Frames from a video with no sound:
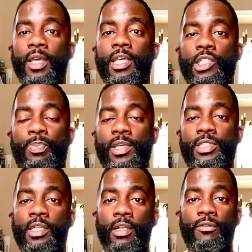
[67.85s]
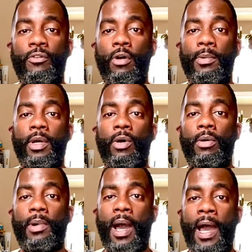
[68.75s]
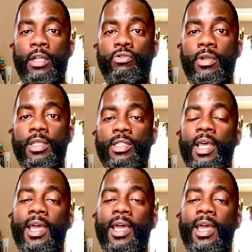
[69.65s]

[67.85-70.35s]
especially in the form of carbohydrates,